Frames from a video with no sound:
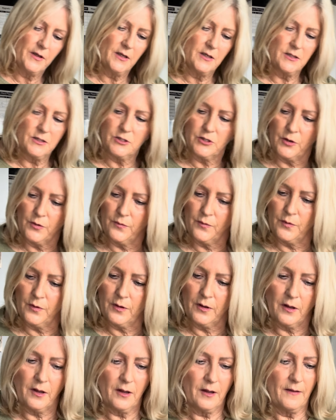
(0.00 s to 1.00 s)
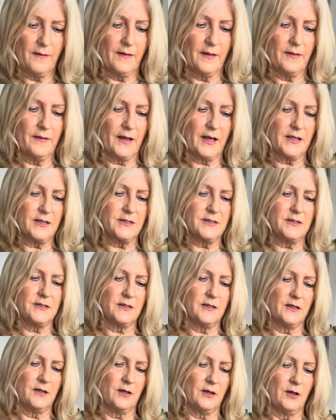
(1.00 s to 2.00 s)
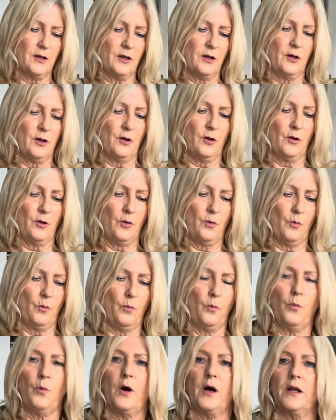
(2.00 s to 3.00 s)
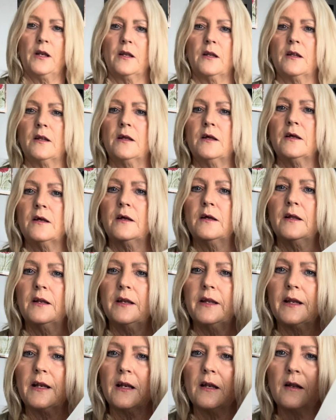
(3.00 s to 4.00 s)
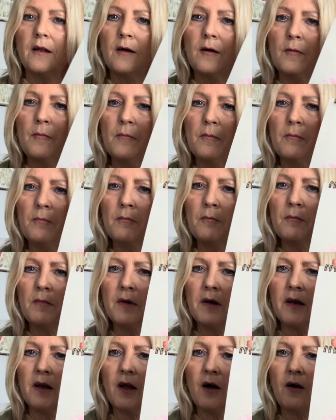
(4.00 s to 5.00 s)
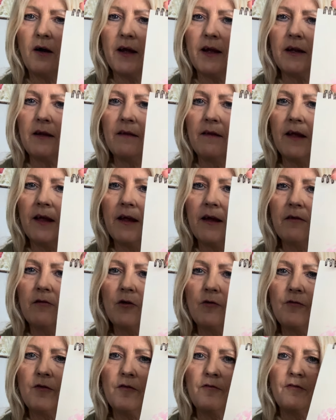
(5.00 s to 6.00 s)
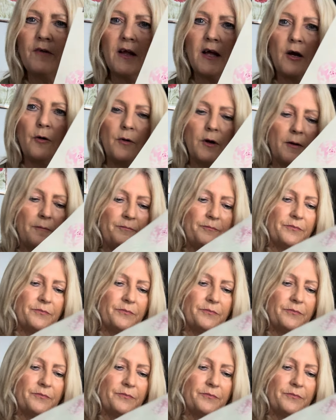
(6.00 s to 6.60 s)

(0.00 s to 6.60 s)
So that's one little line there of the flower,